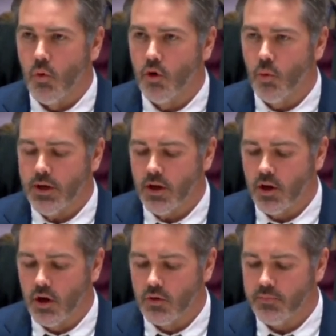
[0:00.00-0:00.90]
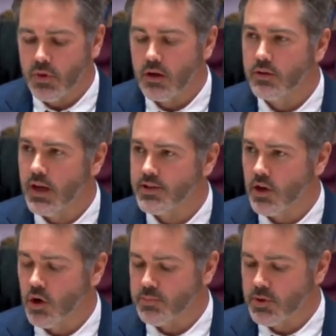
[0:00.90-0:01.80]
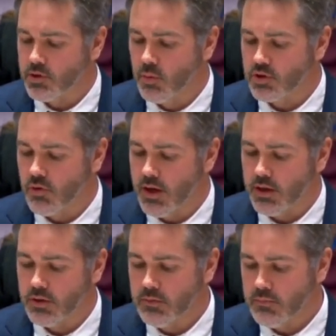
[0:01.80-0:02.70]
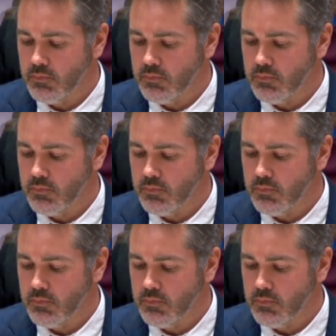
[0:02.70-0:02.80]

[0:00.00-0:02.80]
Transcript: 1 week ago, Nazar Hospital was raided.